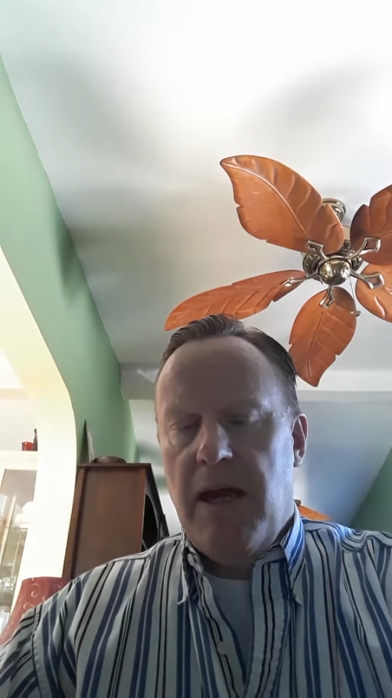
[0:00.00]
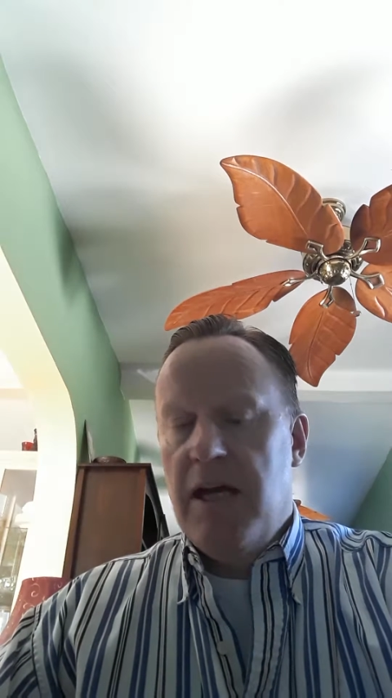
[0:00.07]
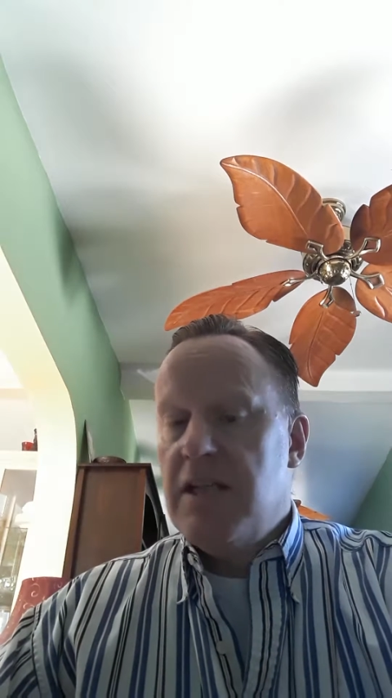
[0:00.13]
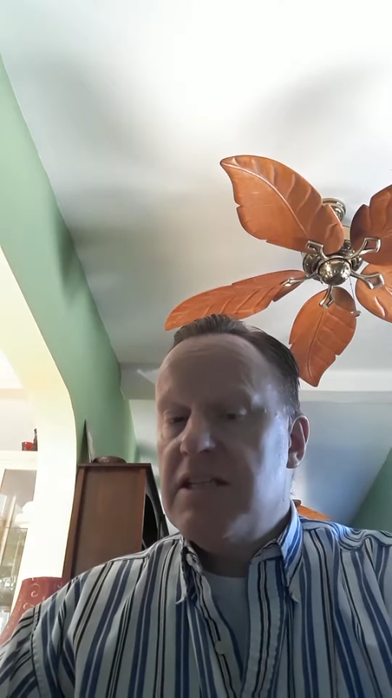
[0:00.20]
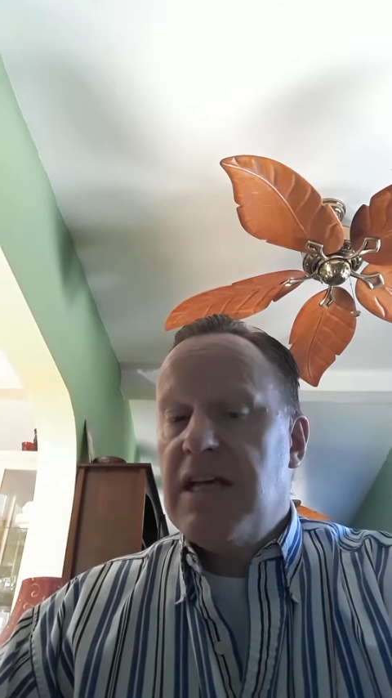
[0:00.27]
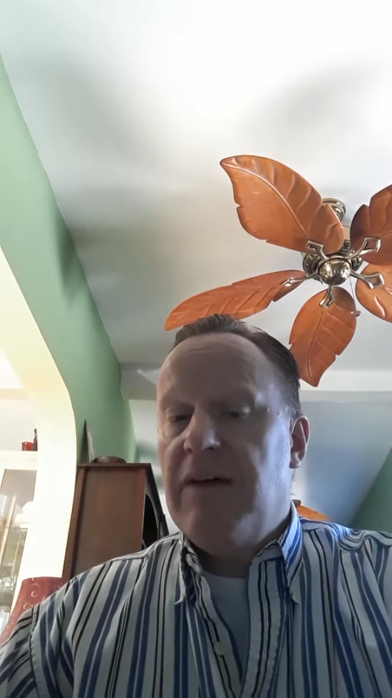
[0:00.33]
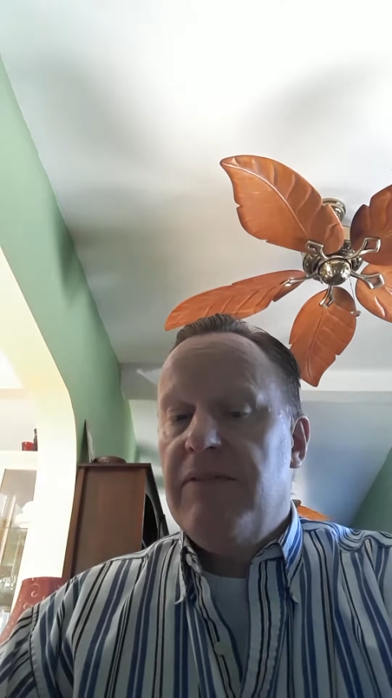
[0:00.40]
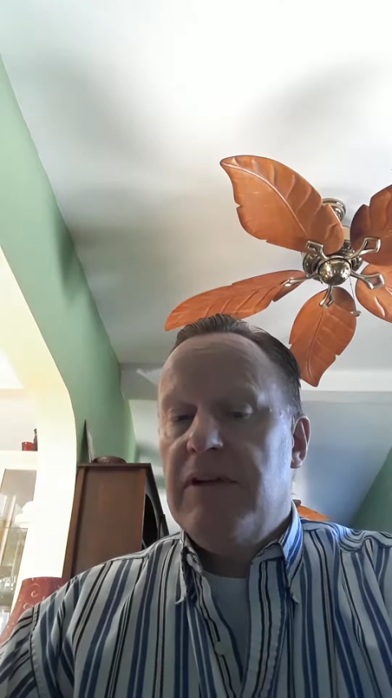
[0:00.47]
In
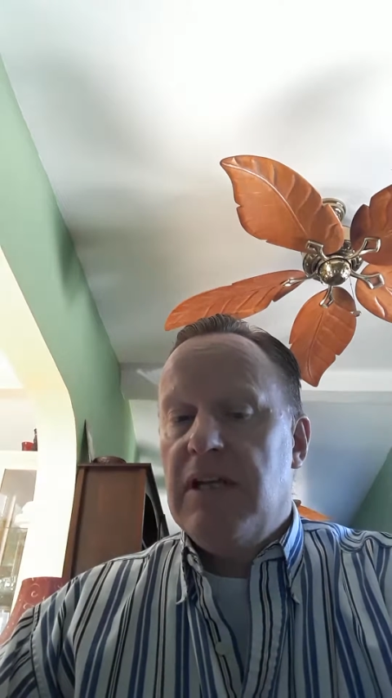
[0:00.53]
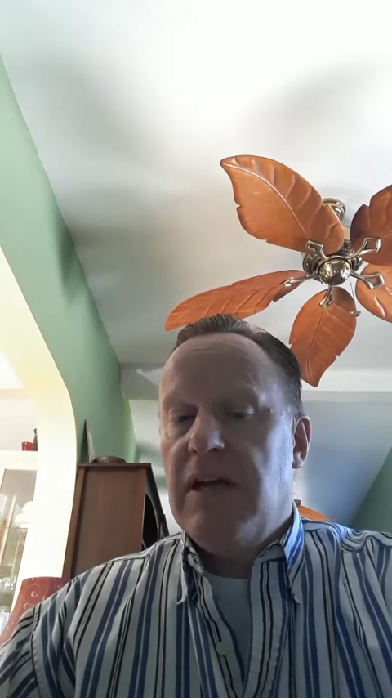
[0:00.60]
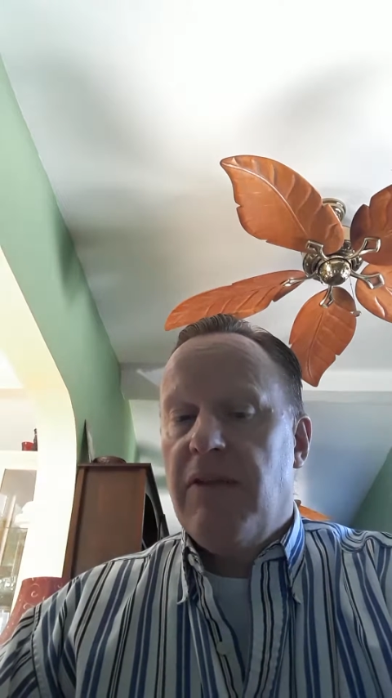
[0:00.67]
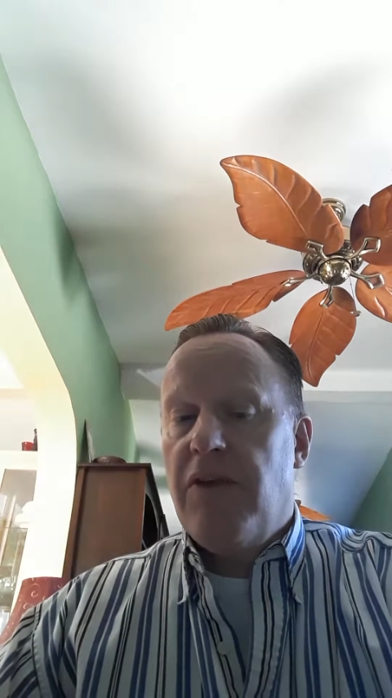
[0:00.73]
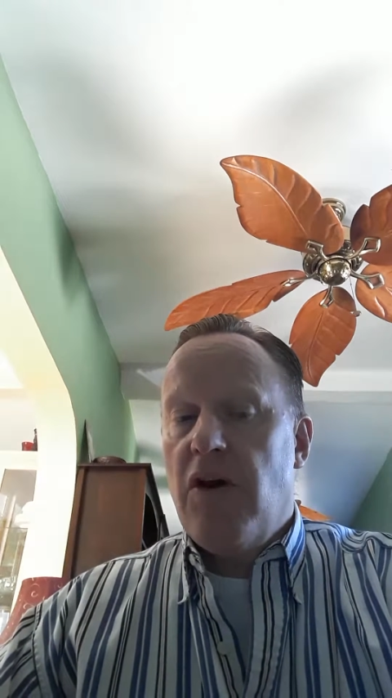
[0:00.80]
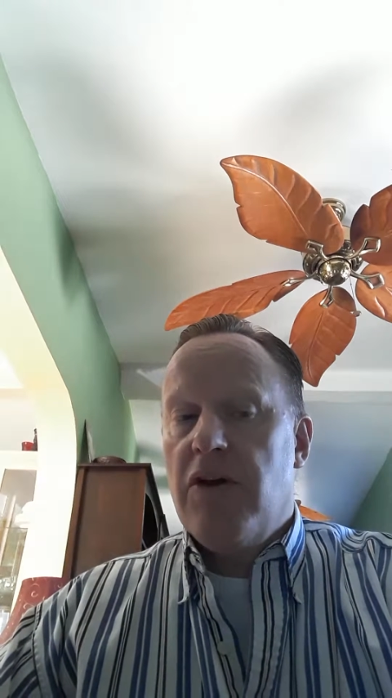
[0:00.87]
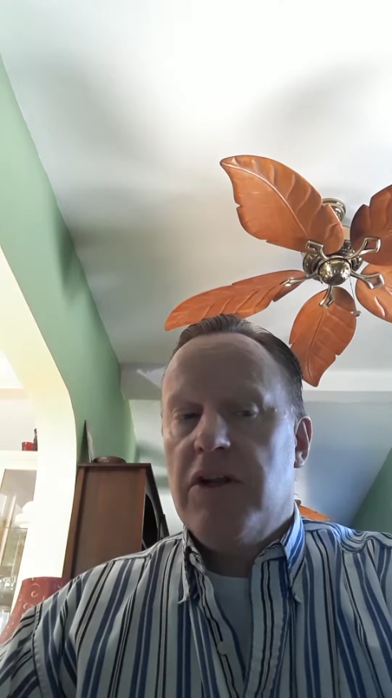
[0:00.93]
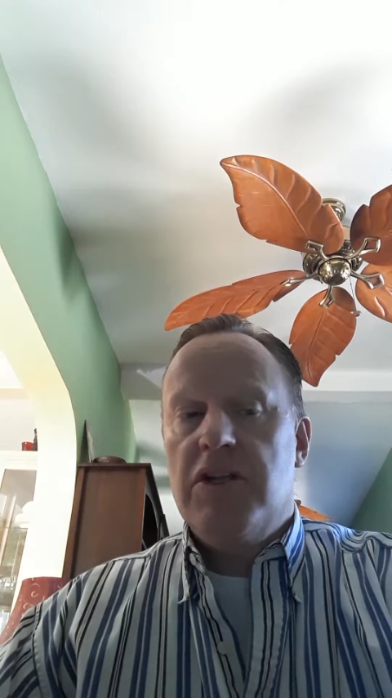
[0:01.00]

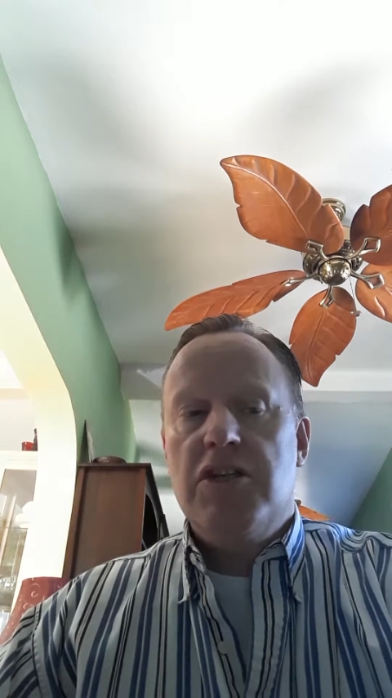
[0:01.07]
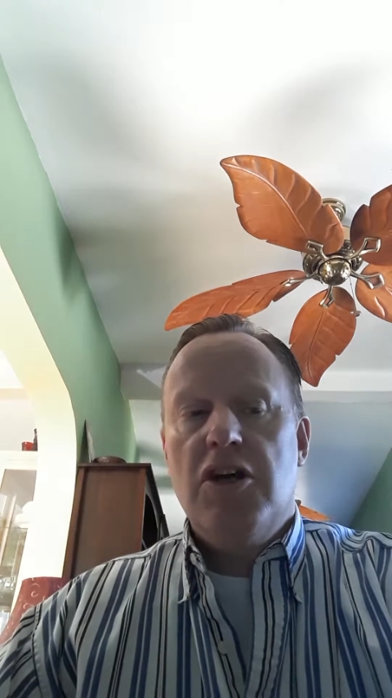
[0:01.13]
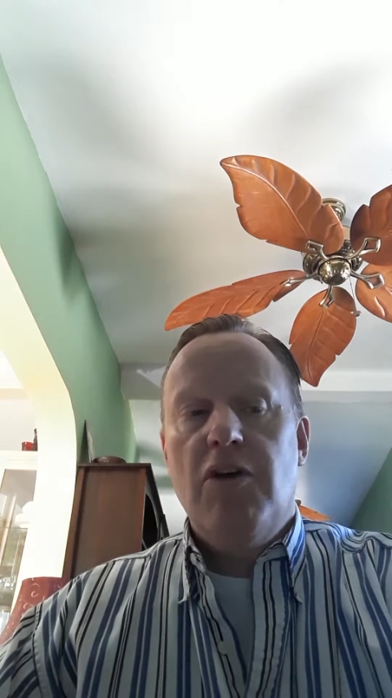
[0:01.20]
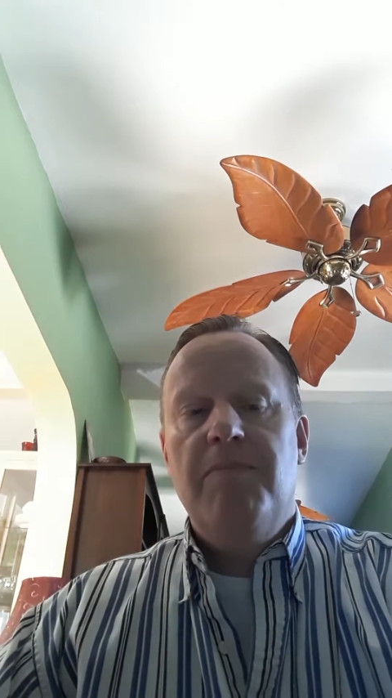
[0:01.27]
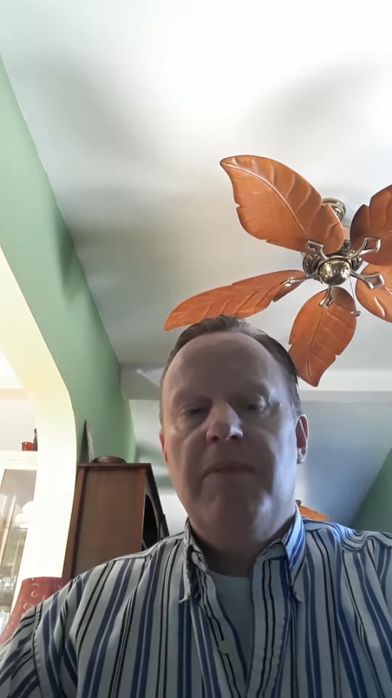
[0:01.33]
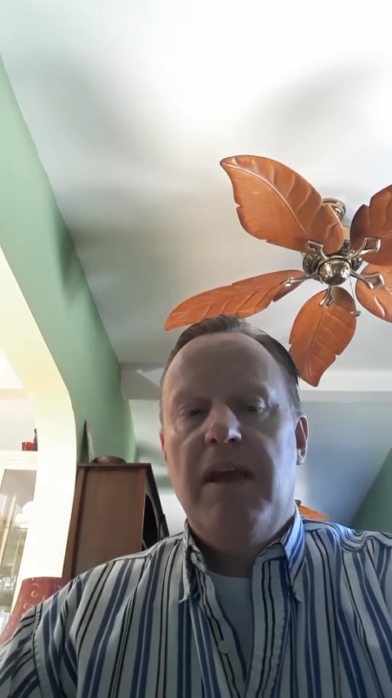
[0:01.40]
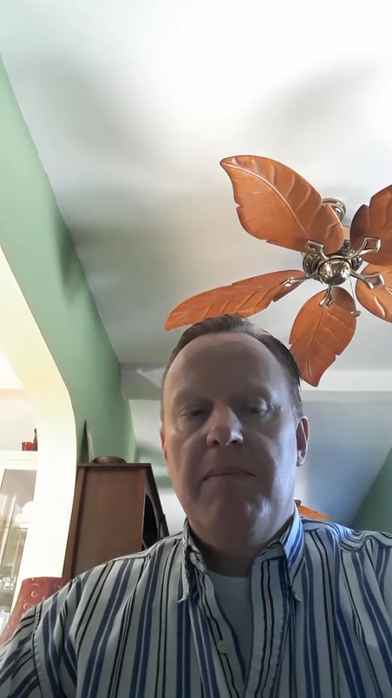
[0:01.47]
1732,